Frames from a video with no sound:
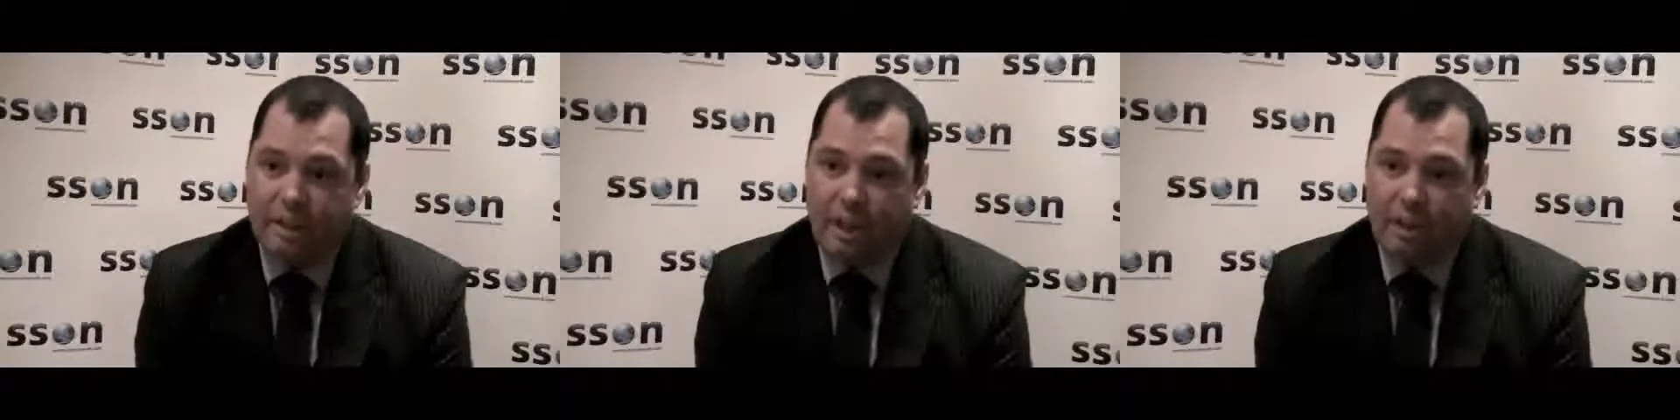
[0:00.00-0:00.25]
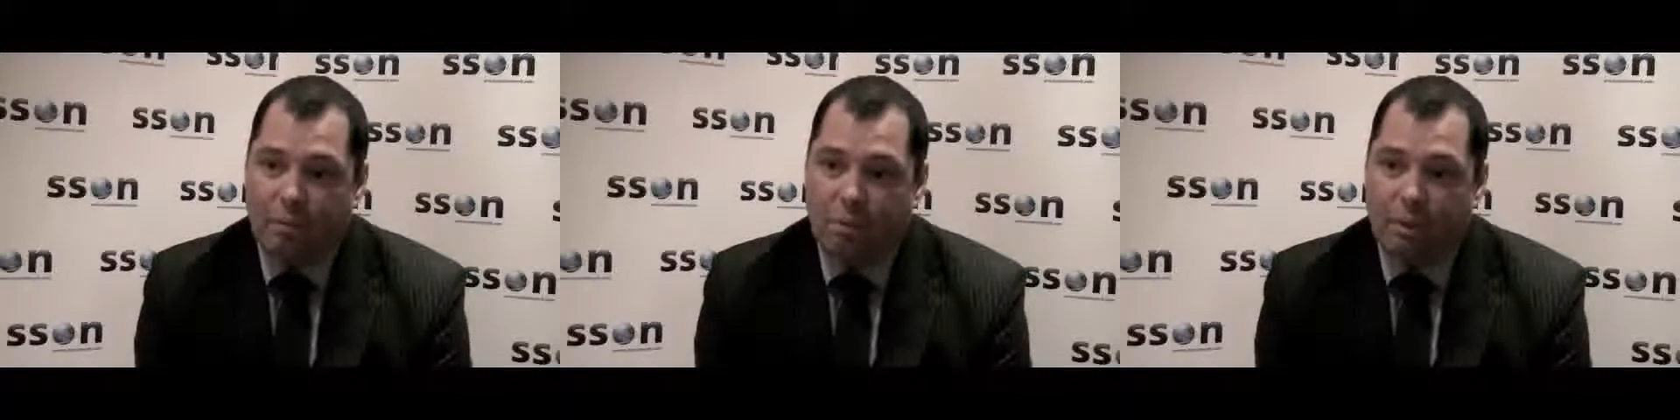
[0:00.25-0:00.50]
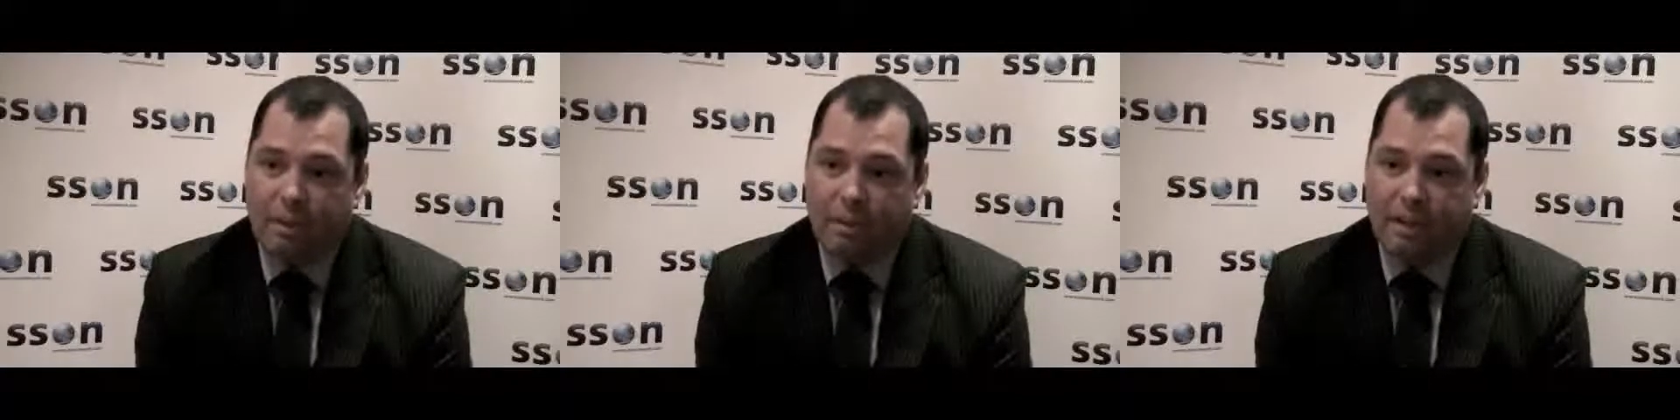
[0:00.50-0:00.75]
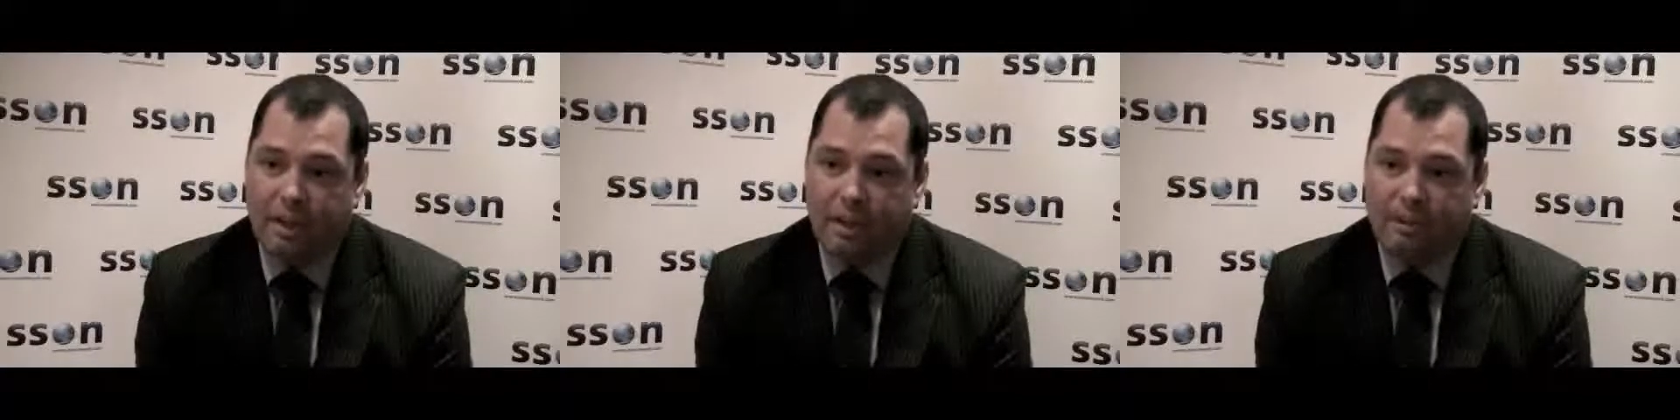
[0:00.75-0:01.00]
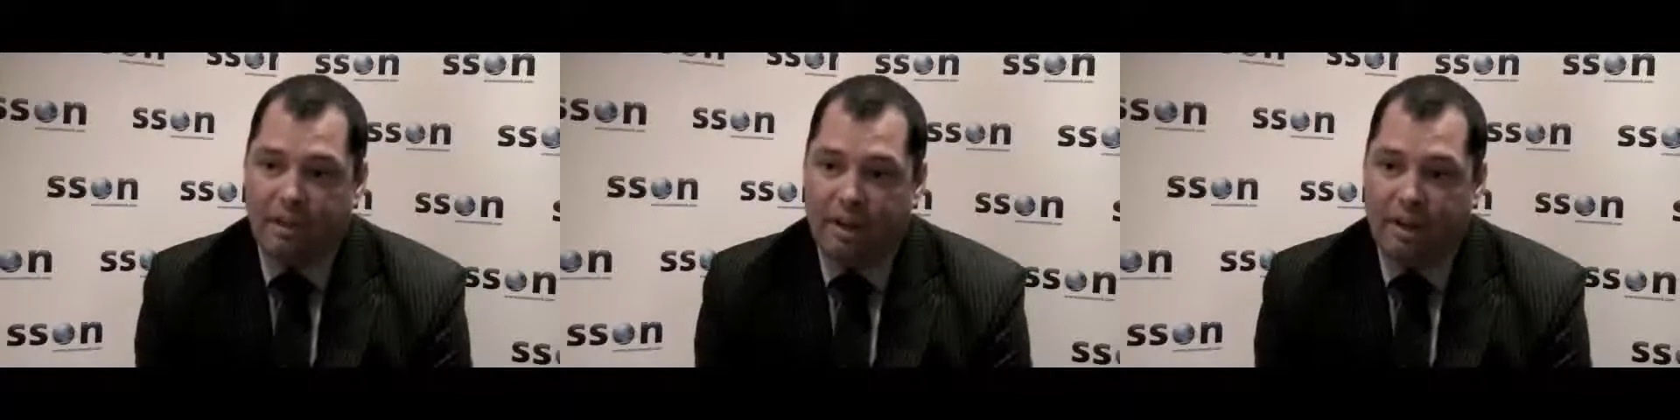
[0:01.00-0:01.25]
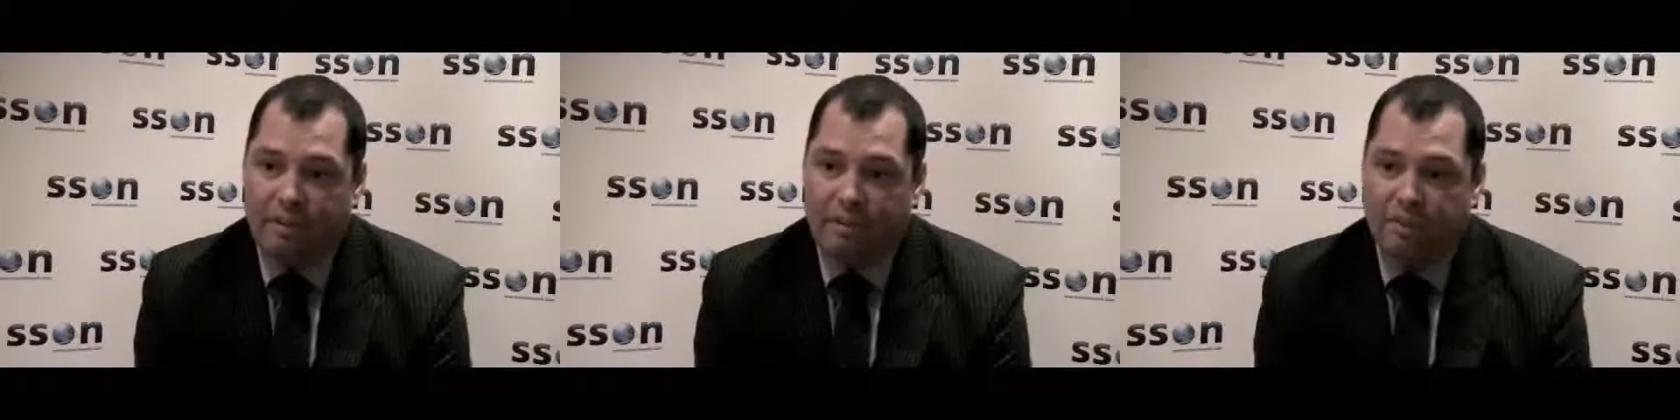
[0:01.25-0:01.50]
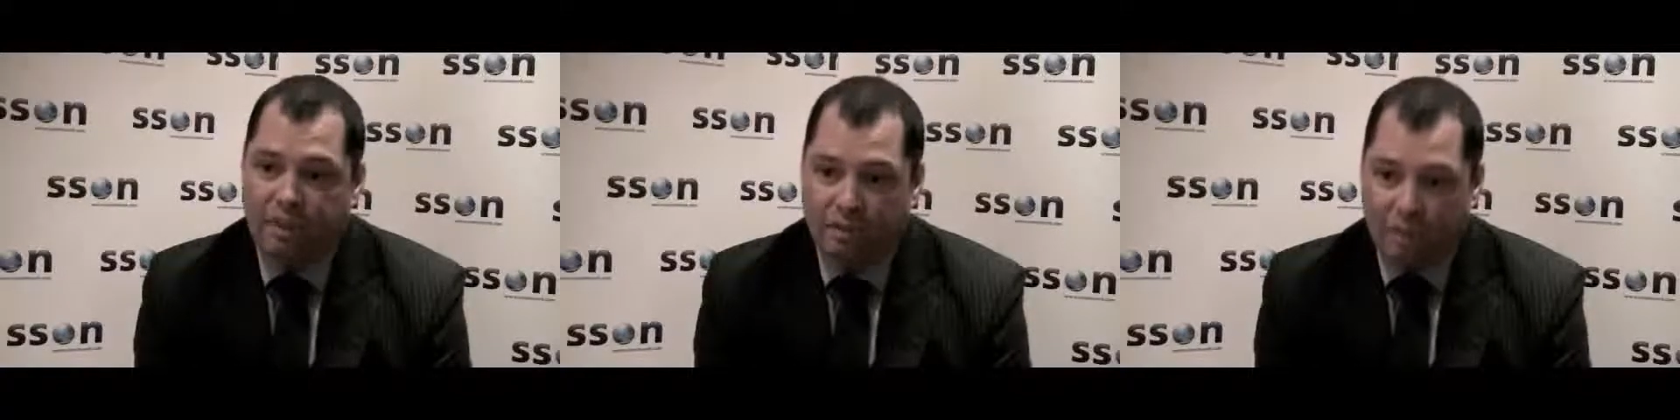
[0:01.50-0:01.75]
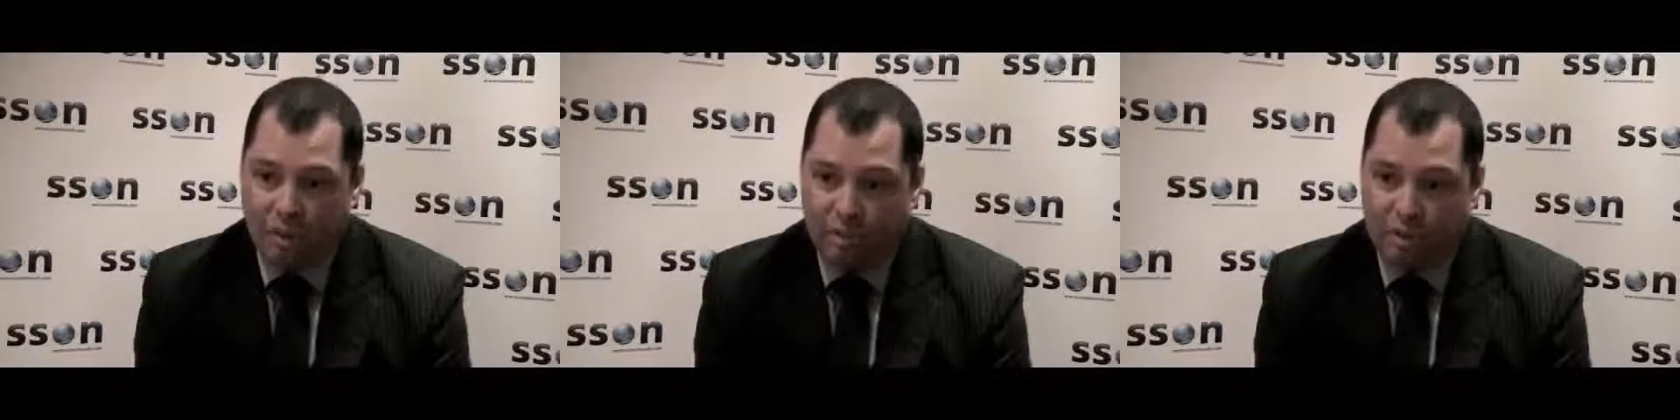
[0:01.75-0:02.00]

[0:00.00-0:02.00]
and we'll be able to take advantage of things like